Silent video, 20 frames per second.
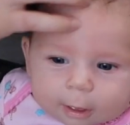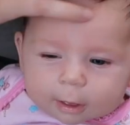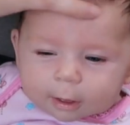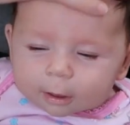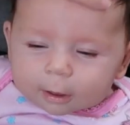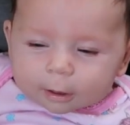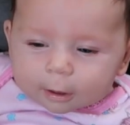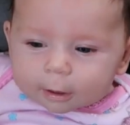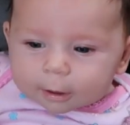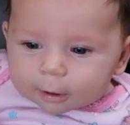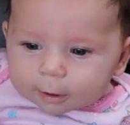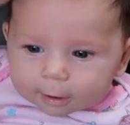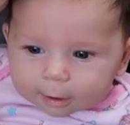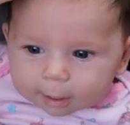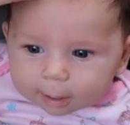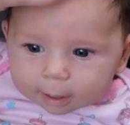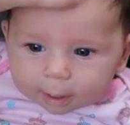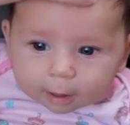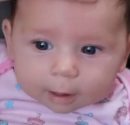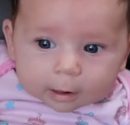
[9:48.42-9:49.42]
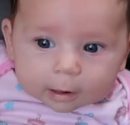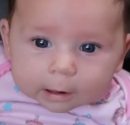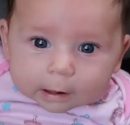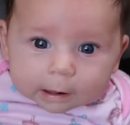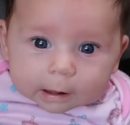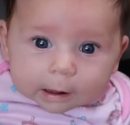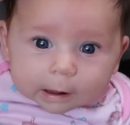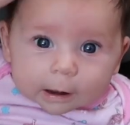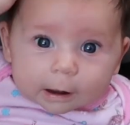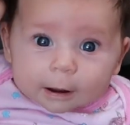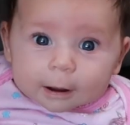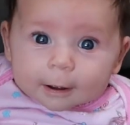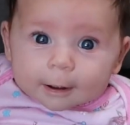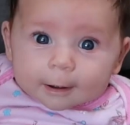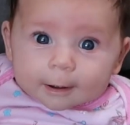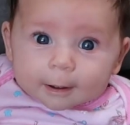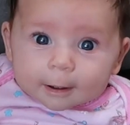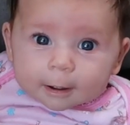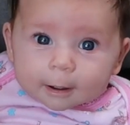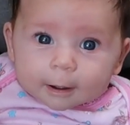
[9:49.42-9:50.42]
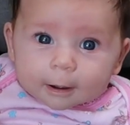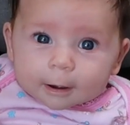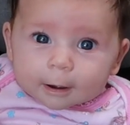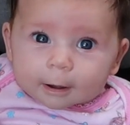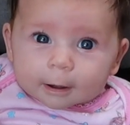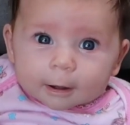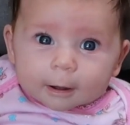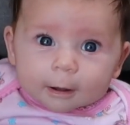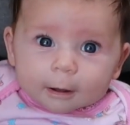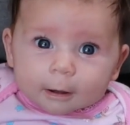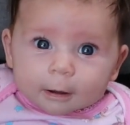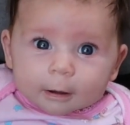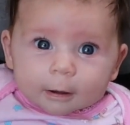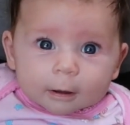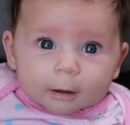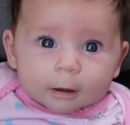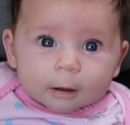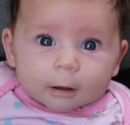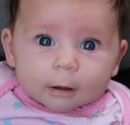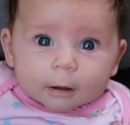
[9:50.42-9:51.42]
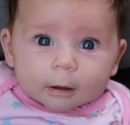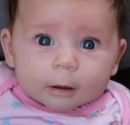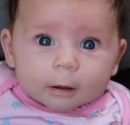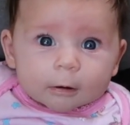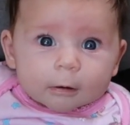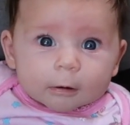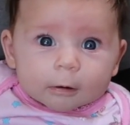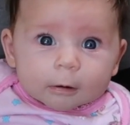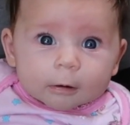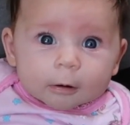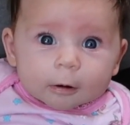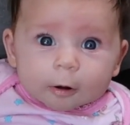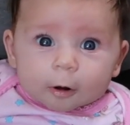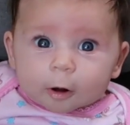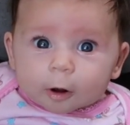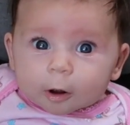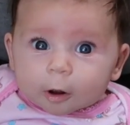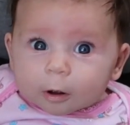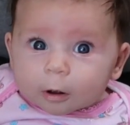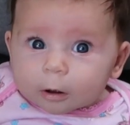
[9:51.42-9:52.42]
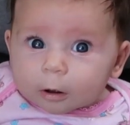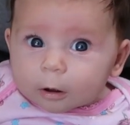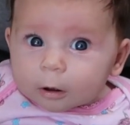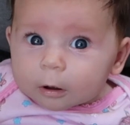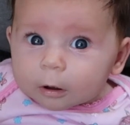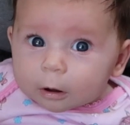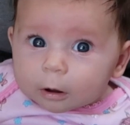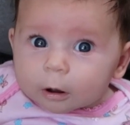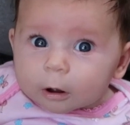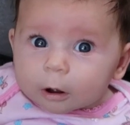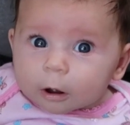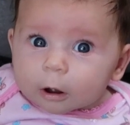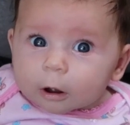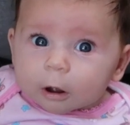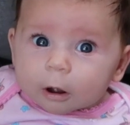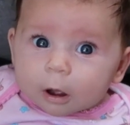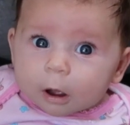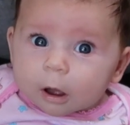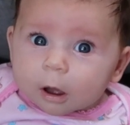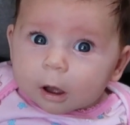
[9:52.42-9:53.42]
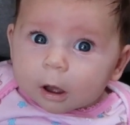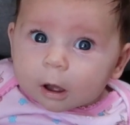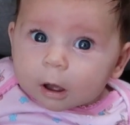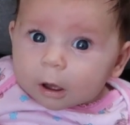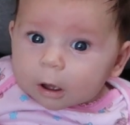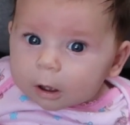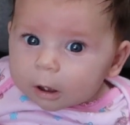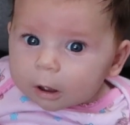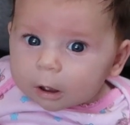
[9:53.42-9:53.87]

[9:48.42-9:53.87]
hair. None of it really has fallen out. Oh, you want to hold my fingers? Okay. And